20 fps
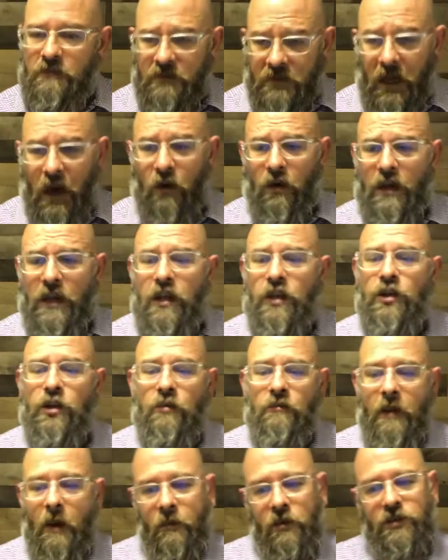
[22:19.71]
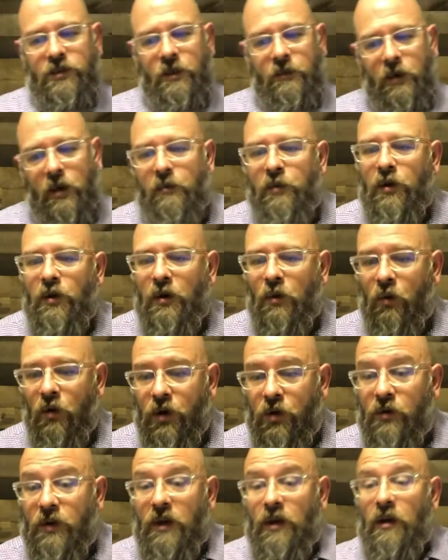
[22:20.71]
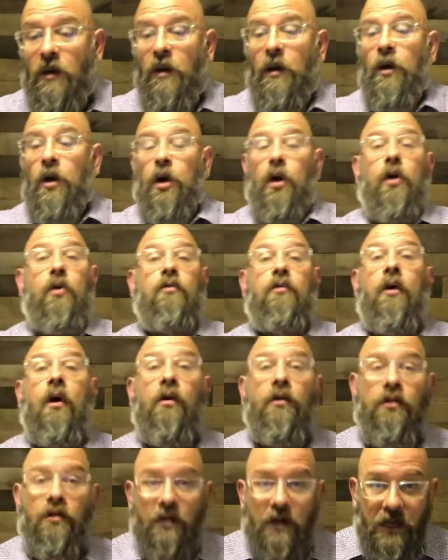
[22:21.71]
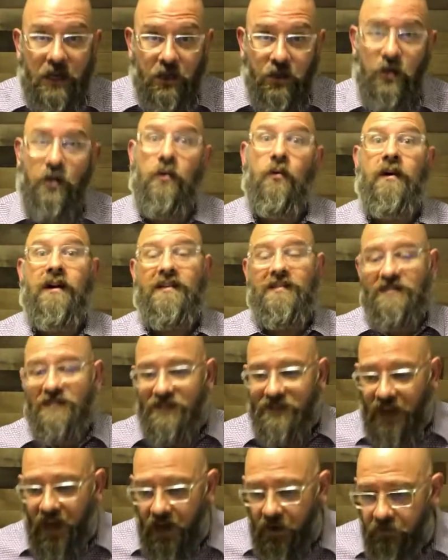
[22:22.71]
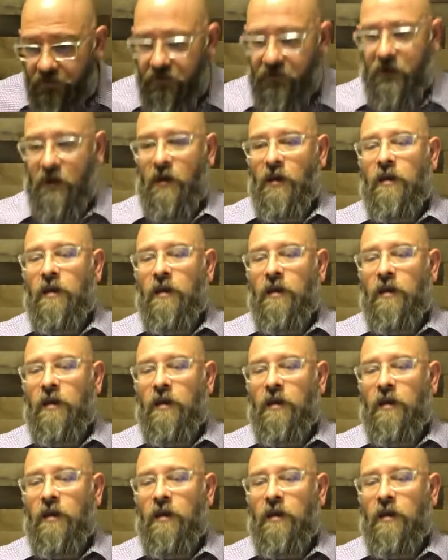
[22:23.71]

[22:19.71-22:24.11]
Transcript: our EQ membership community, where you can grow your EQ in a safe,